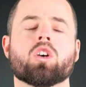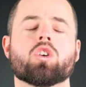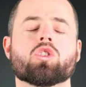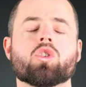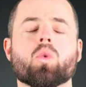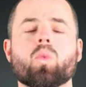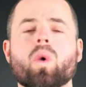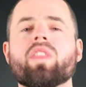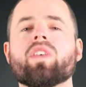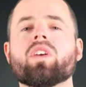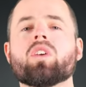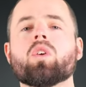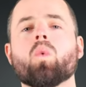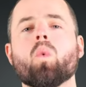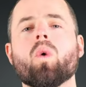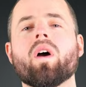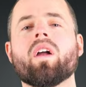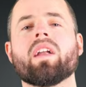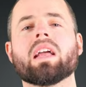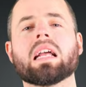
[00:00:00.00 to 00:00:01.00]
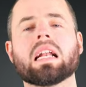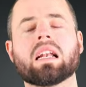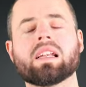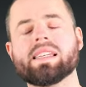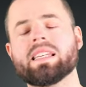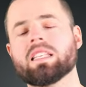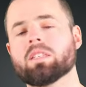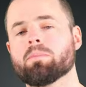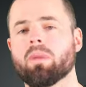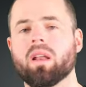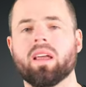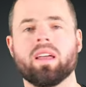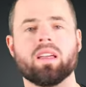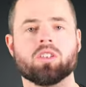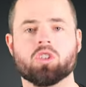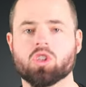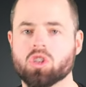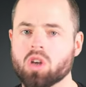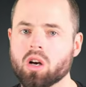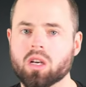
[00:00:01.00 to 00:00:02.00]
So whether you're wearing cleats
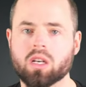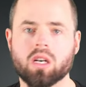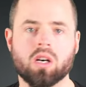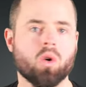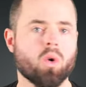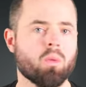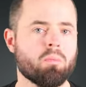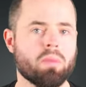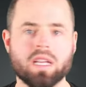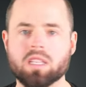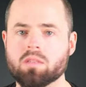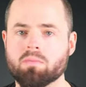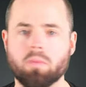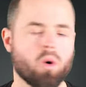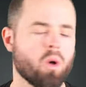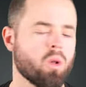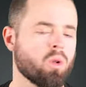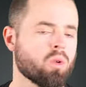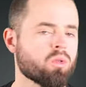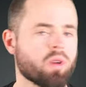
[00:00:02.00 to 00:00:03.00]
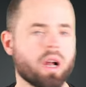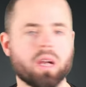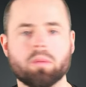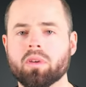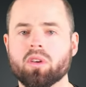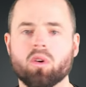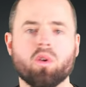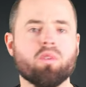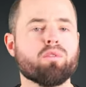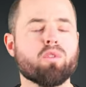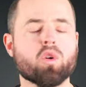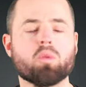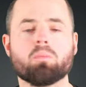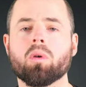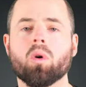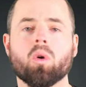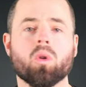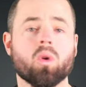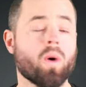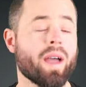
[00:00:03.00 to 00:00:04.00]
playing soccer or baseball or rugby or
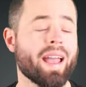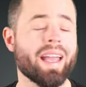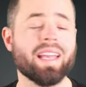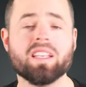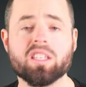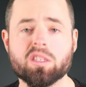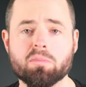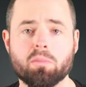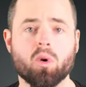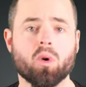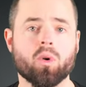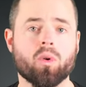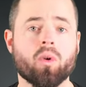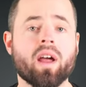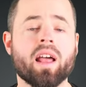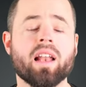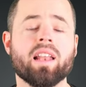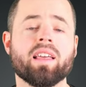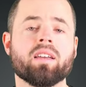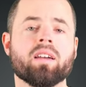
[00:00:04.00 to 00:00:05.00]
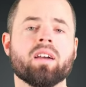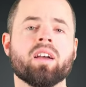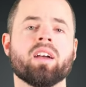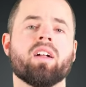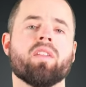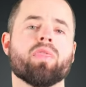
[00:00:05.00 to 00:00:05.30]
football or any sport really,